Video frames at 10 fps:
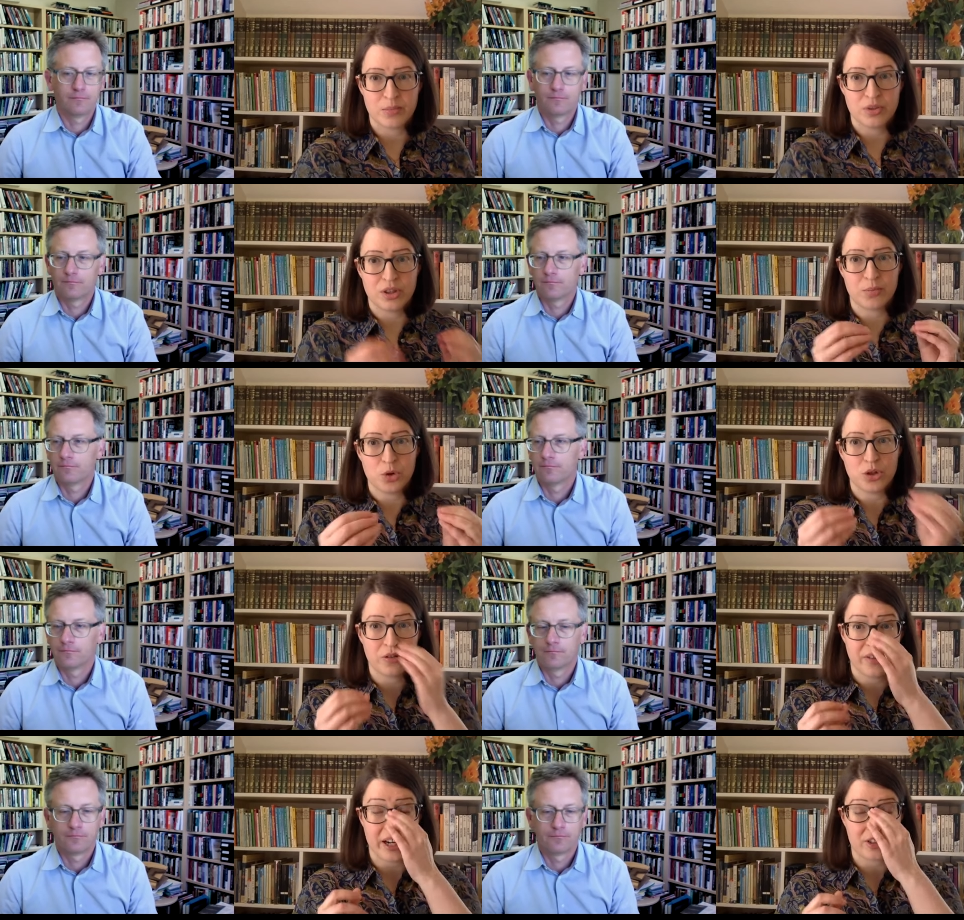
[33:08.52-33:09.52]
Speaker 1: moral
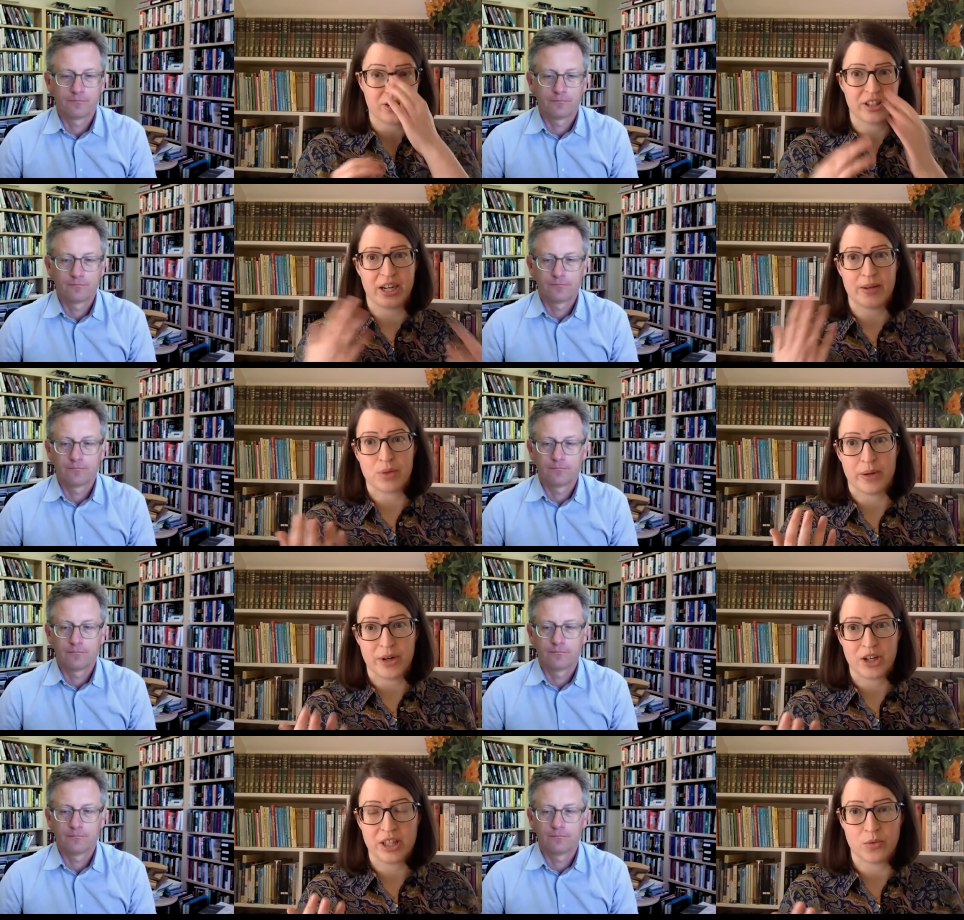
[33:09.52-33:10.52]
factor that I'm
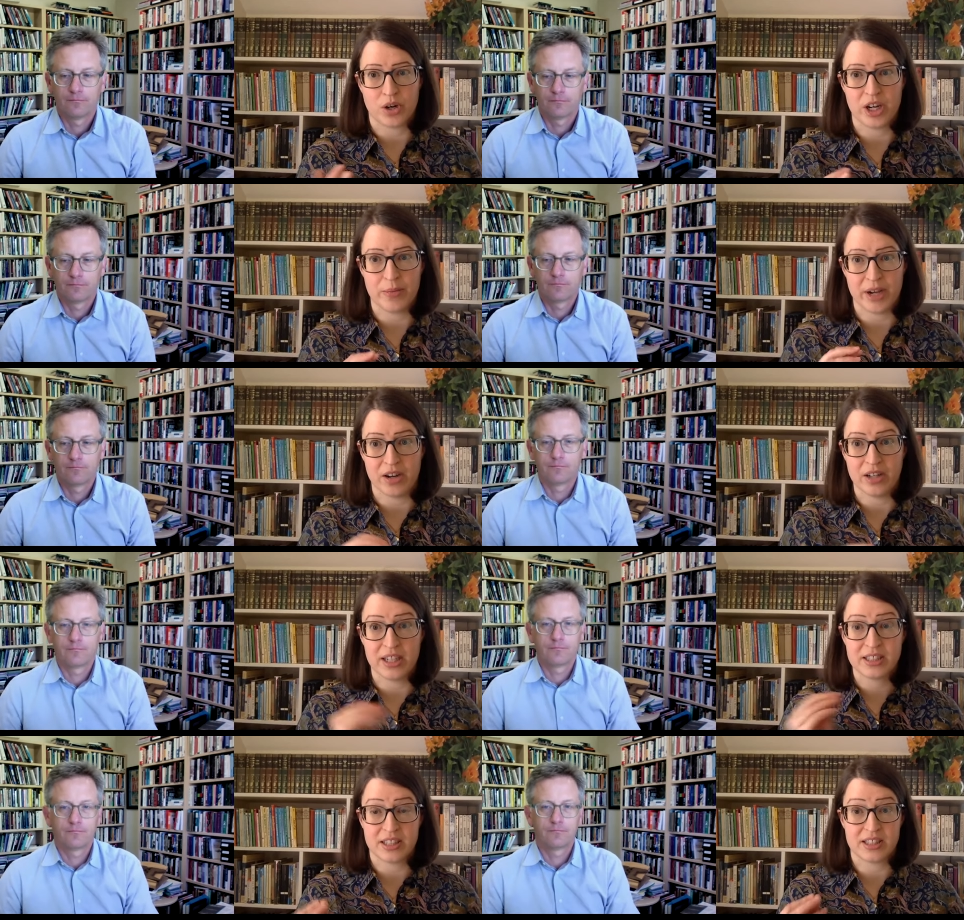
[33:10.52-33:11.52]
primarily worried about
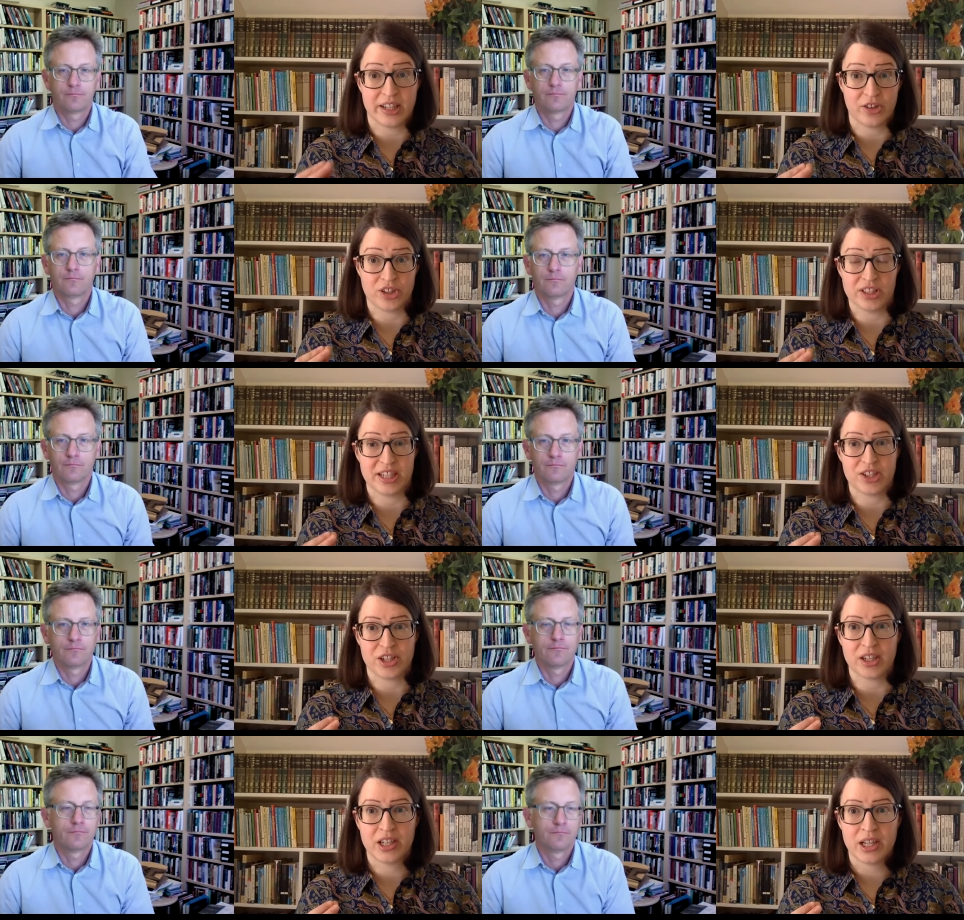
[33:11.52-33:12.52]
is the
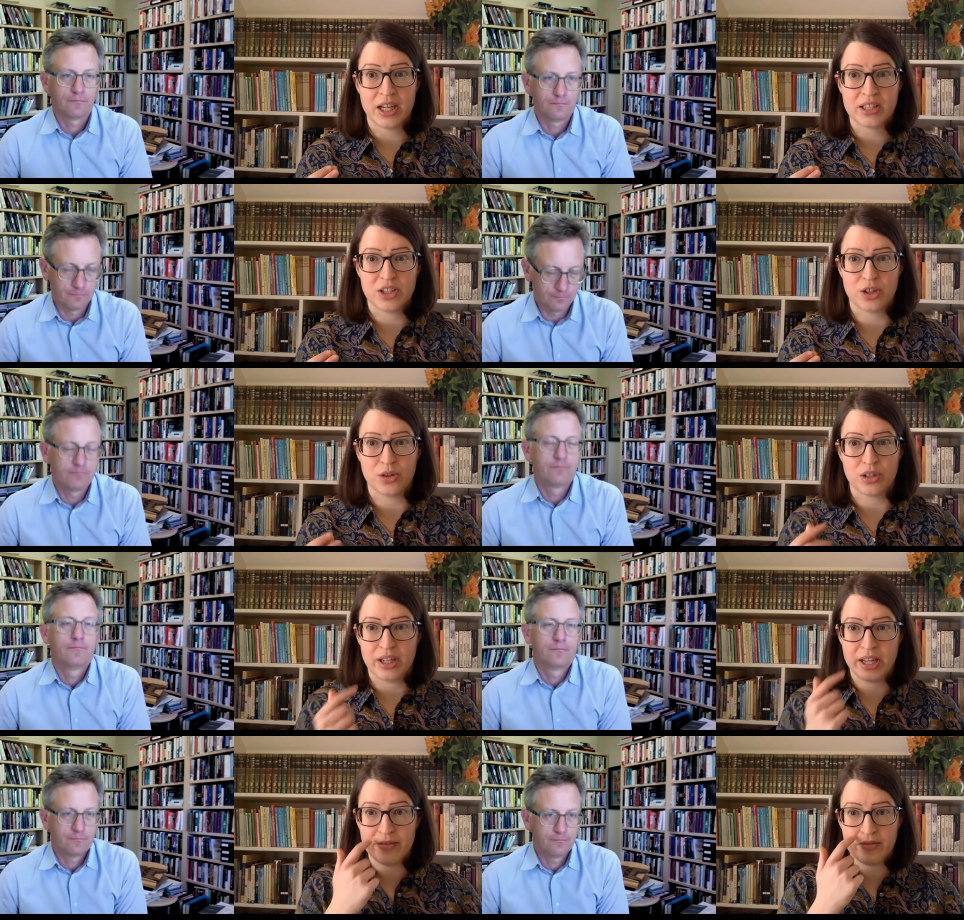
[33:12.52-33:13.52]
standardization. So
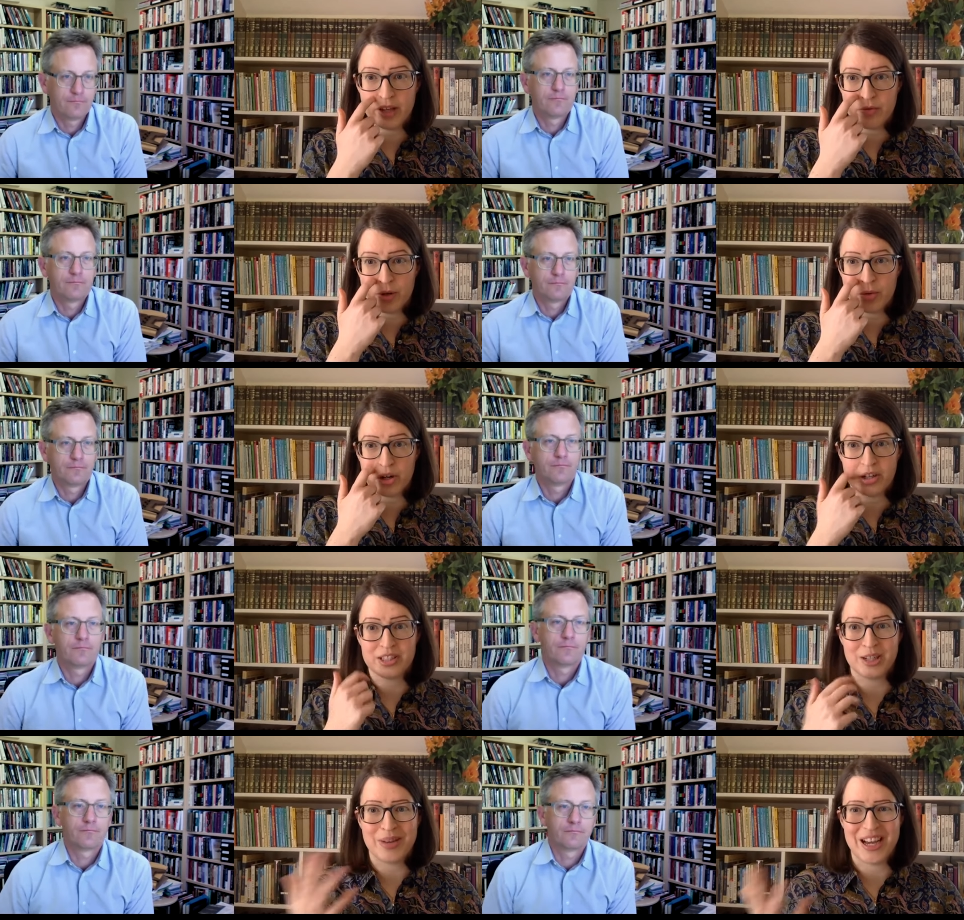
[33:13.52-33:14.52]
if we were to
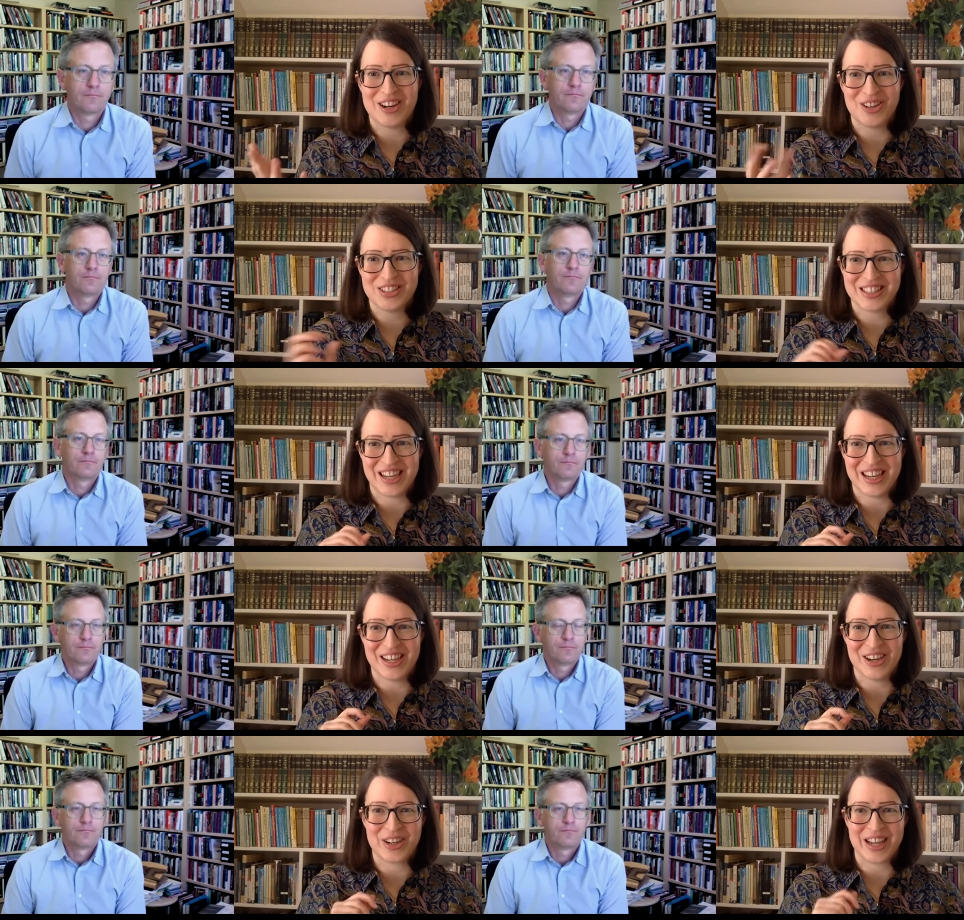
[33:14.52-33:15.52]
somehow say,
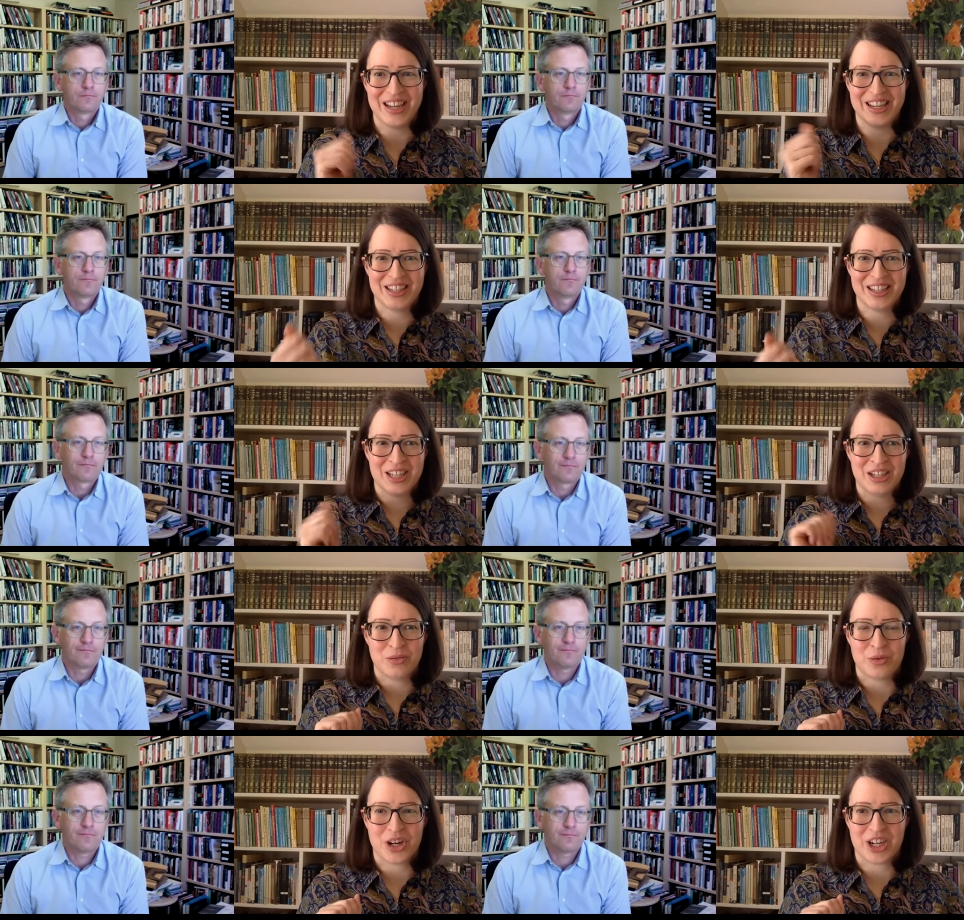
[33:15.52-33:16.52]
okay,
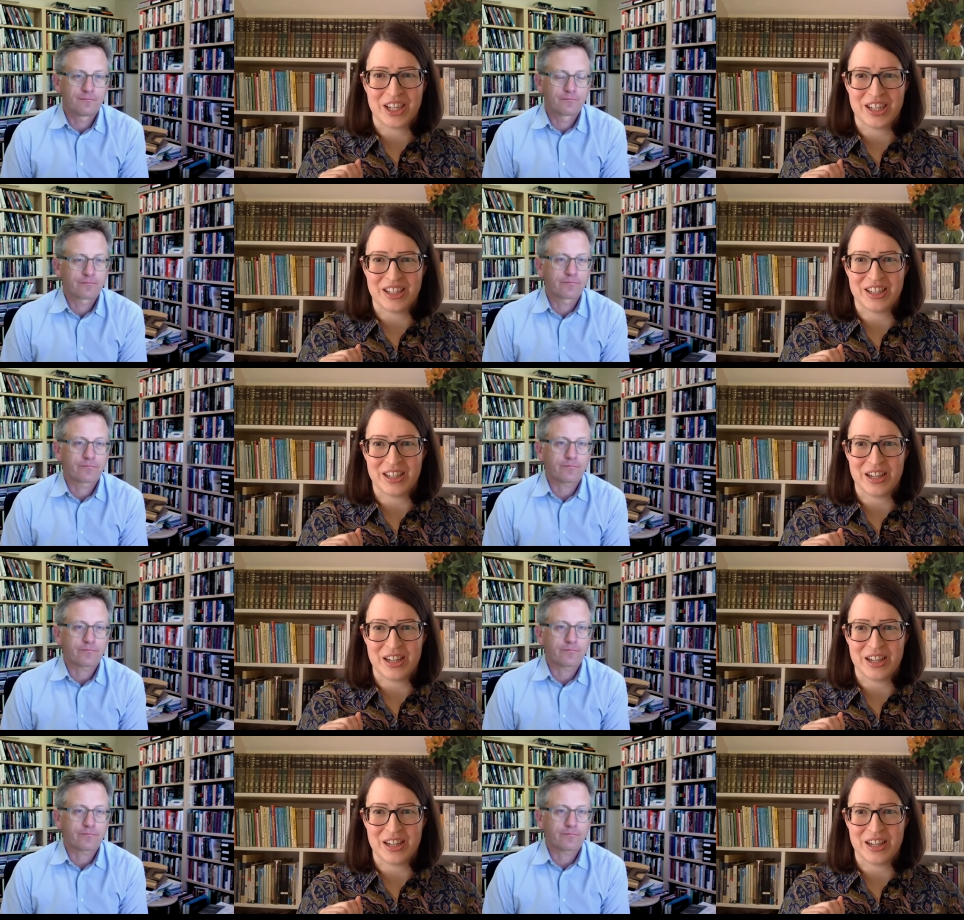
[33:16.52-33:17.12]
we're gonna